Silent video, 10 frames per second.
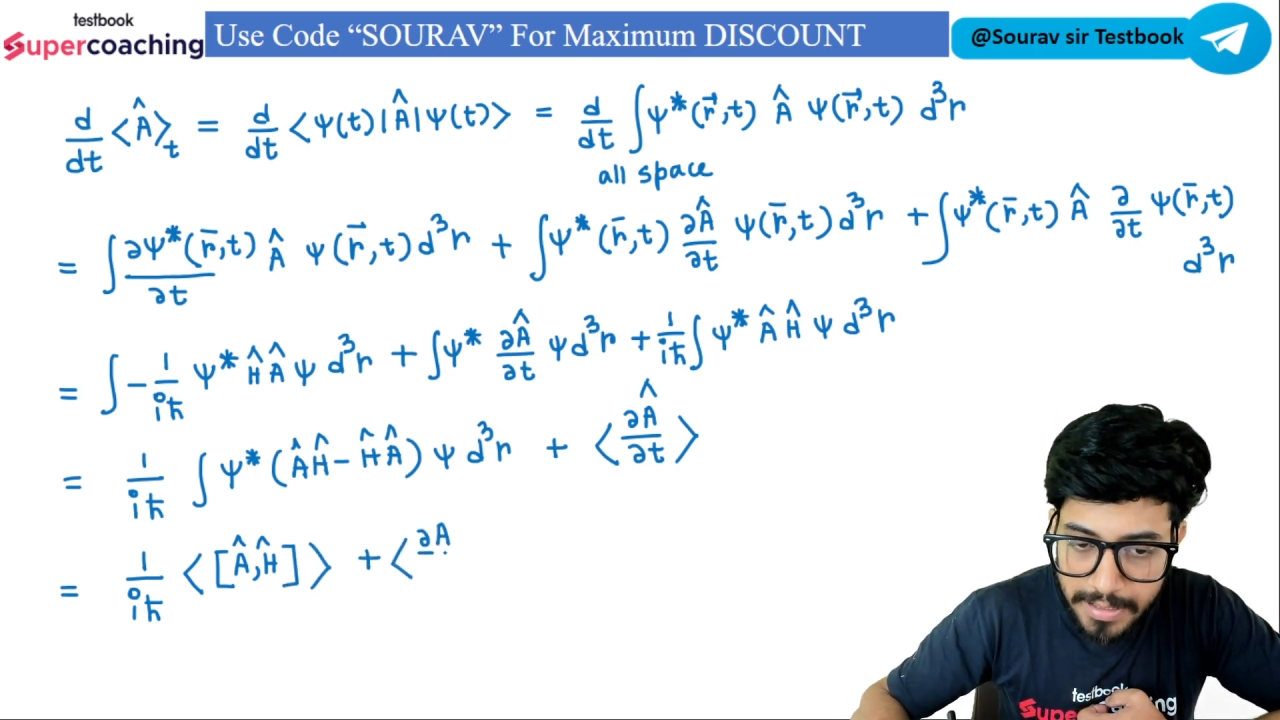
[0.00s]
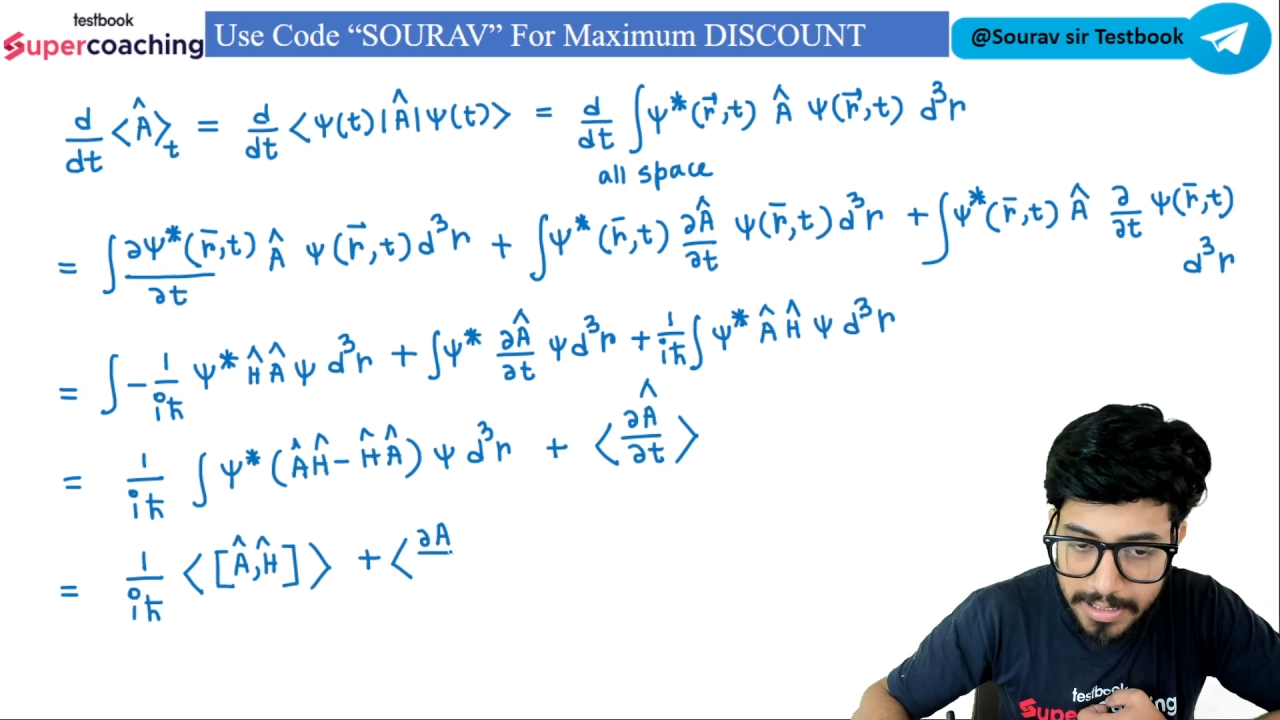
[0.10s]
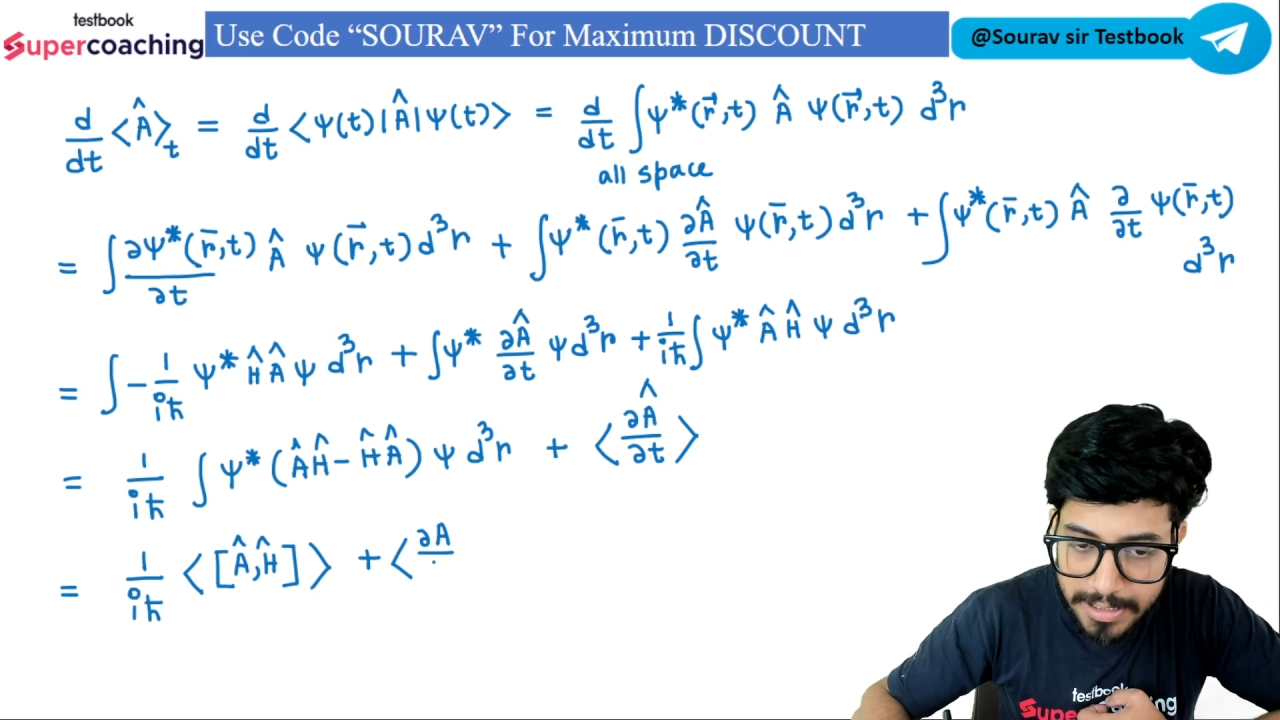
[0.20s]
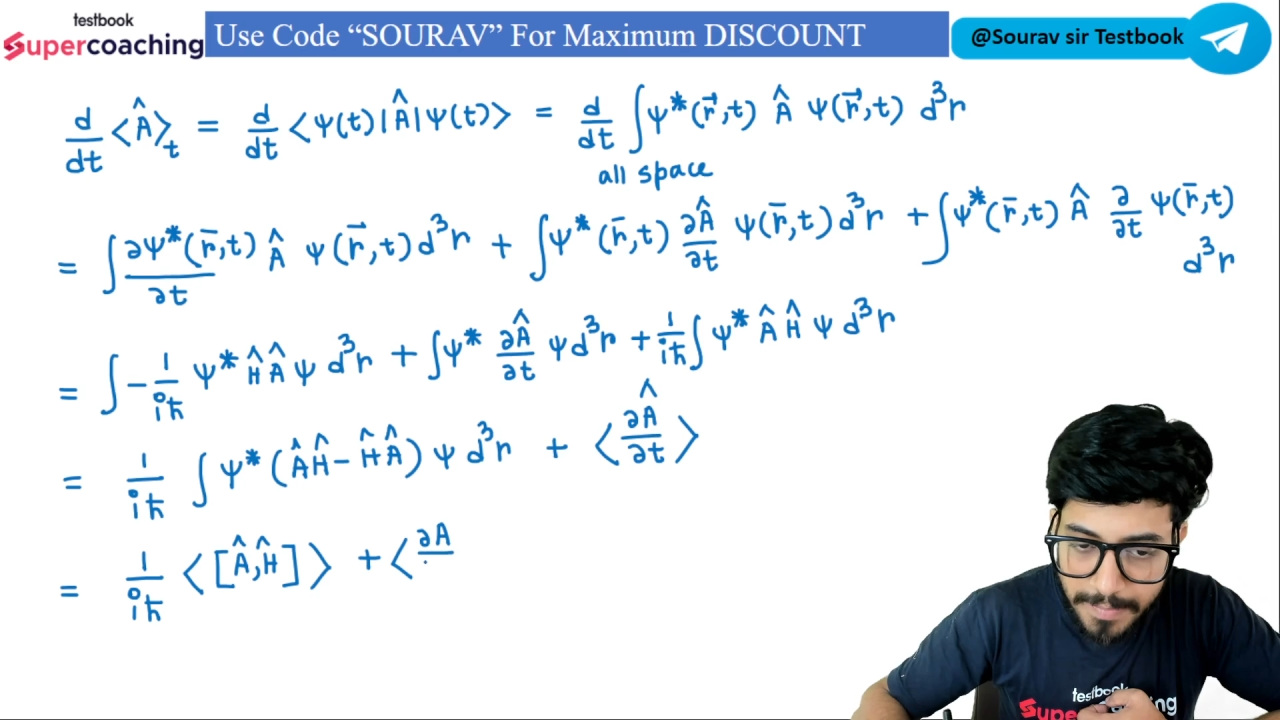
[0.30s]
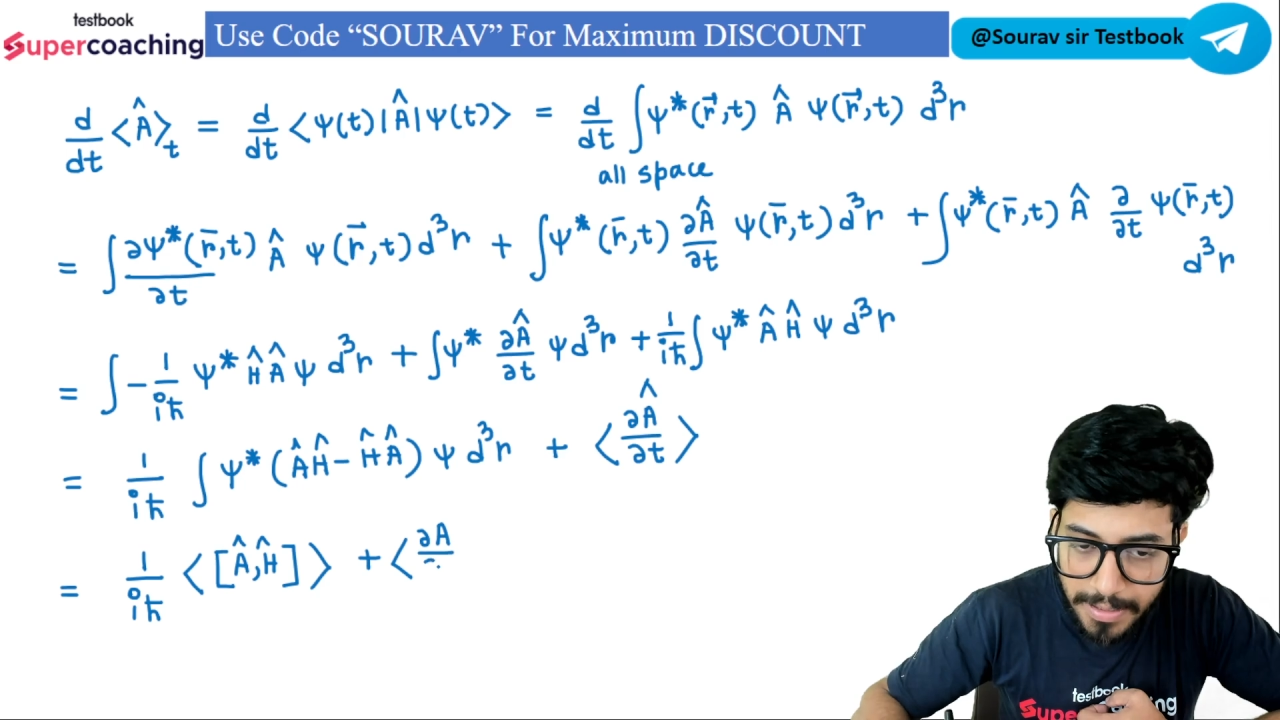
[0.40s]

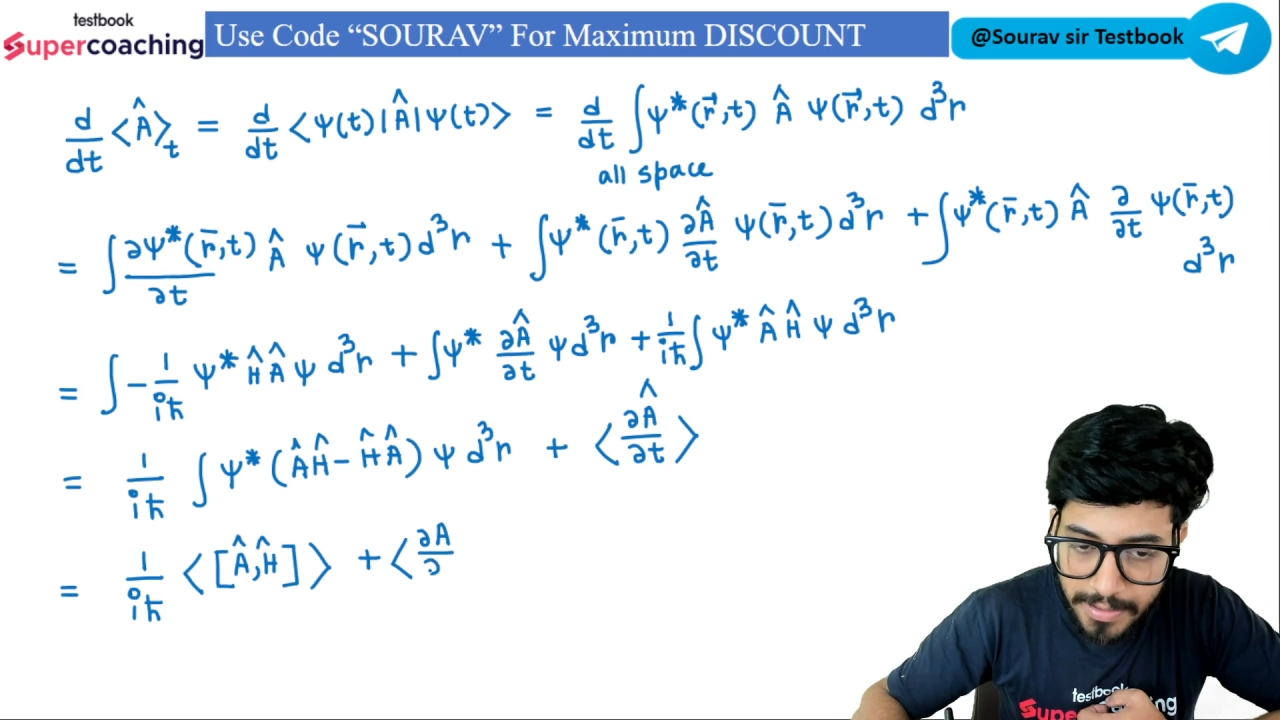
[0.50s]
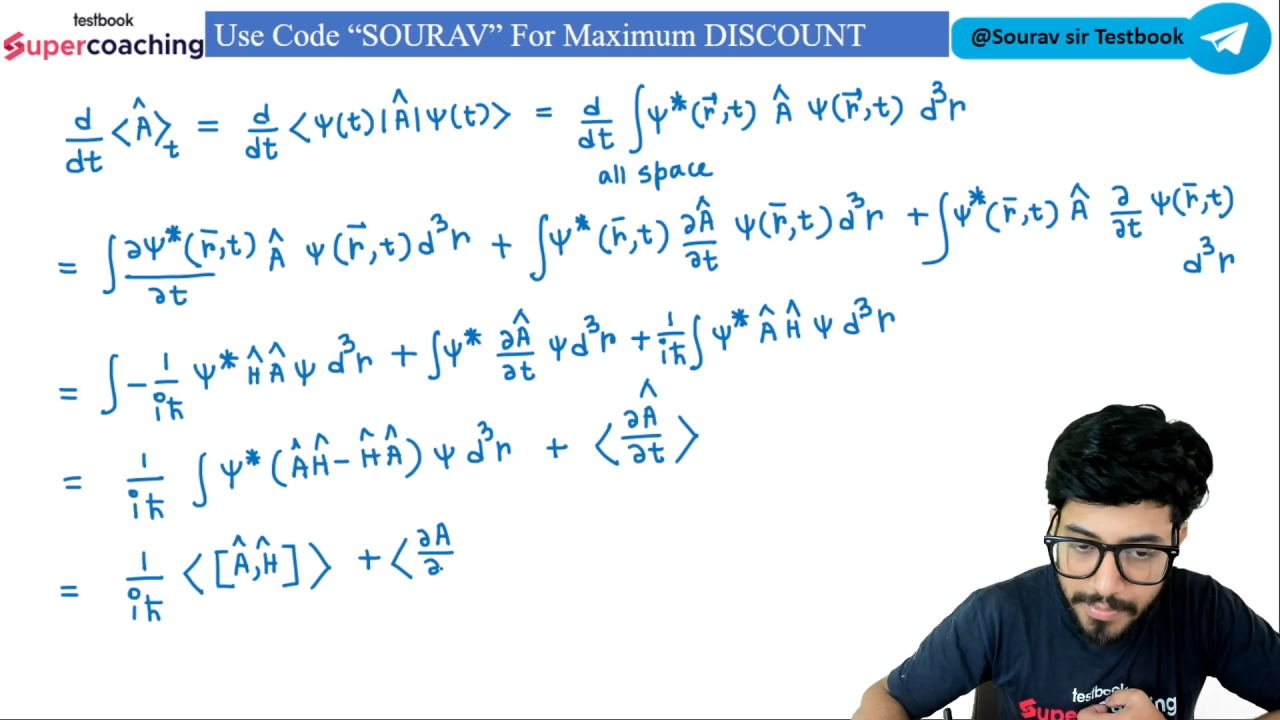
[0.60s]
respect